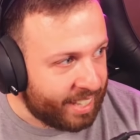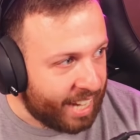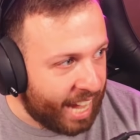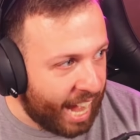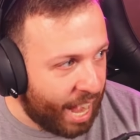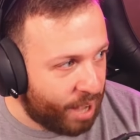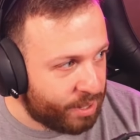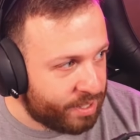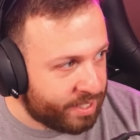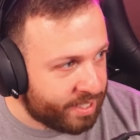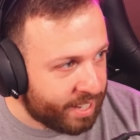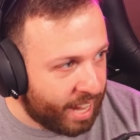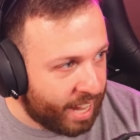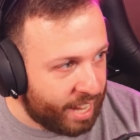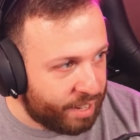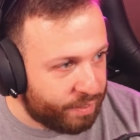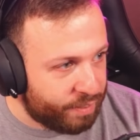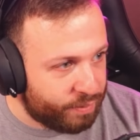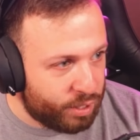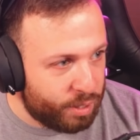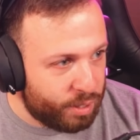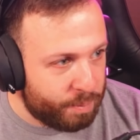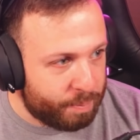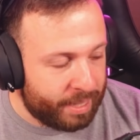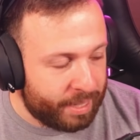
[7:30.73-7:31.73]
Outside of
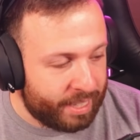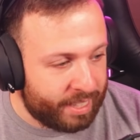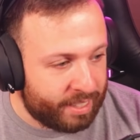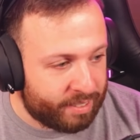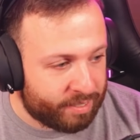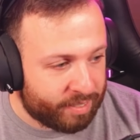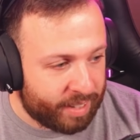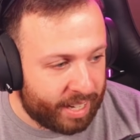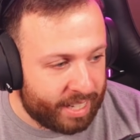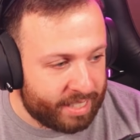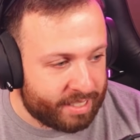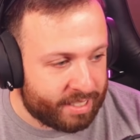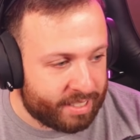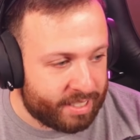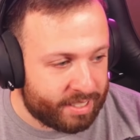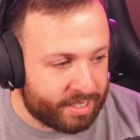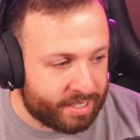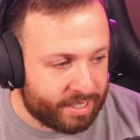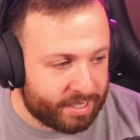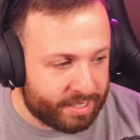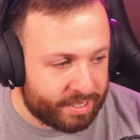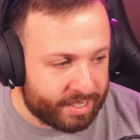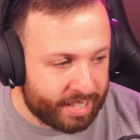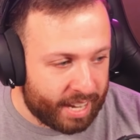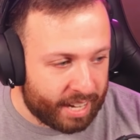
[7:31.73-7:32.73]
you being racist
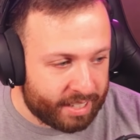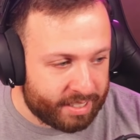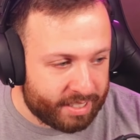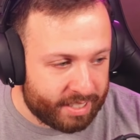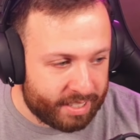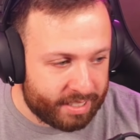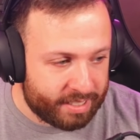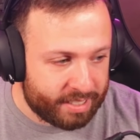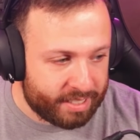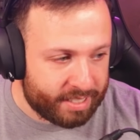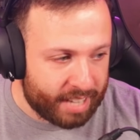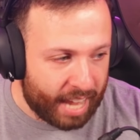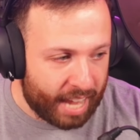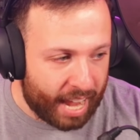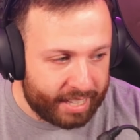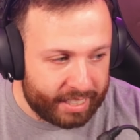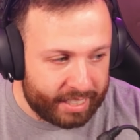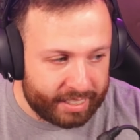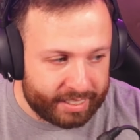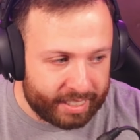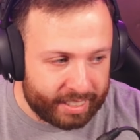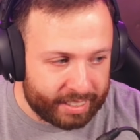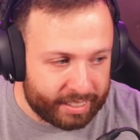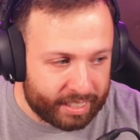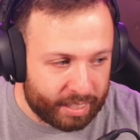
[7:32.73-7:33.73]
or sexist,
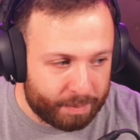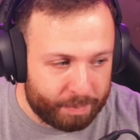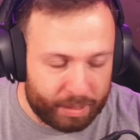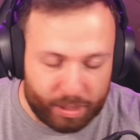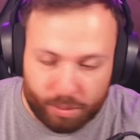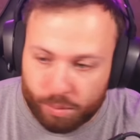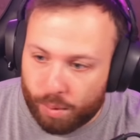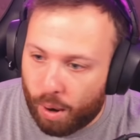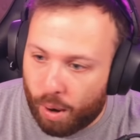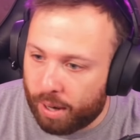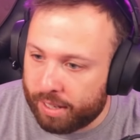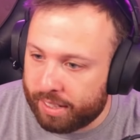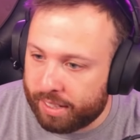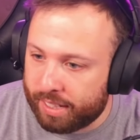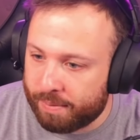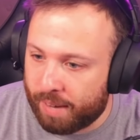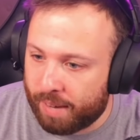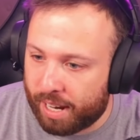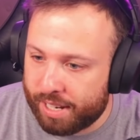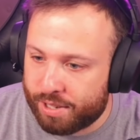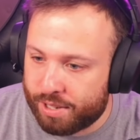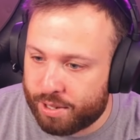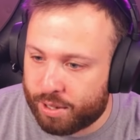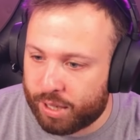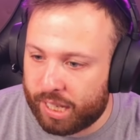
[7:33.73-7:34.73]
anything can be run in
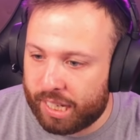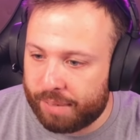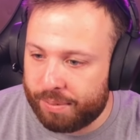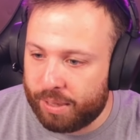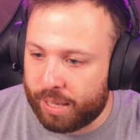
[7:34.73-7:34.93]
my stream.